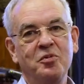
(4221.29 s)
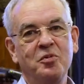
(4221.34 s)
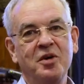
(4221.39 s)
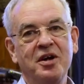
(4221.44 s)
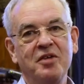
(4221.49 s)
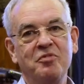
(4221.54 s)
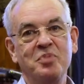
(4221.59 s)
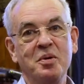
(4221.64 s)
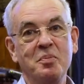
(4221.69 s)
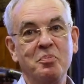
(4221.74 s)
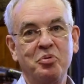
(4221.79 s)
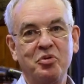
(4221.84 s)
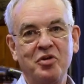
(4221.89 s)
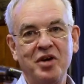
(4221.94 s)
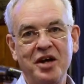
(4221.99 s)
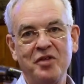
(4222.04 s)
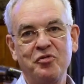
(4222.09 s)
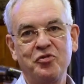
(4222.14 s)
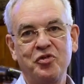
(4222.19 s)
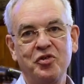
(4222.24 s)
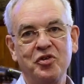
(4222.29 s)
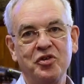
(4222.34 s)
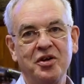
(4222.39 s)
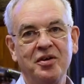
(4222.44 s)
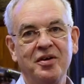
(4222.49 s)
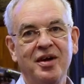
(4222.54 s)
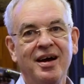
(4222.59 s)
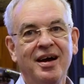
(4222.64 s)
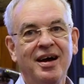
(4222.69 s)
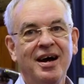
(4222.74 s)
We've been praying for
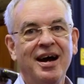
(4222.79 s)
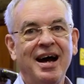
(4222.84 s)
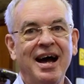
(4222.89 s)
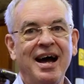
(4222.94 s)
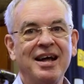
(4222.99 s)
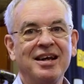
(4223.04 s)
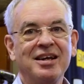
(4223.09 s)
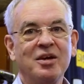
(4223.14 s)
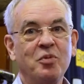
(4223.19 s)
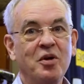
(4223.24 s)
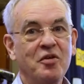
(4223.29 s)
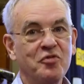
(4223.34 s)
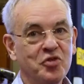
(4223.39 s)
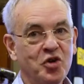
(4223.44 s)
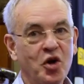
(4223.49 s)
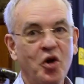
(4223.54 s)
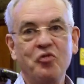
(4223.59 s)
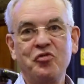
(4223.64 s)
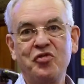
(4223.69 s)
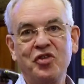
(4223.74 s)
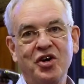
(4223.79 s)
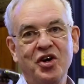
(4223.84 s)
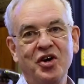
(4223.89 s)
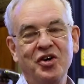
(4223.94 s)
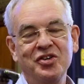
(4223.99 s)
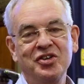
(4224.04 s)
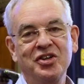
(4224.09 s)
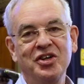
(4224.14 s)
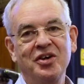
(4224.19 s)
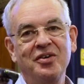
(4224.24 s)
you and we've not
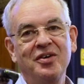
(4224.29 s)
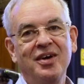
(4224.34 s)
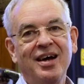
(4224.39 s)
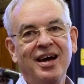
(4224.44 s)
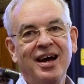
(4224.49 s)
forgotten you.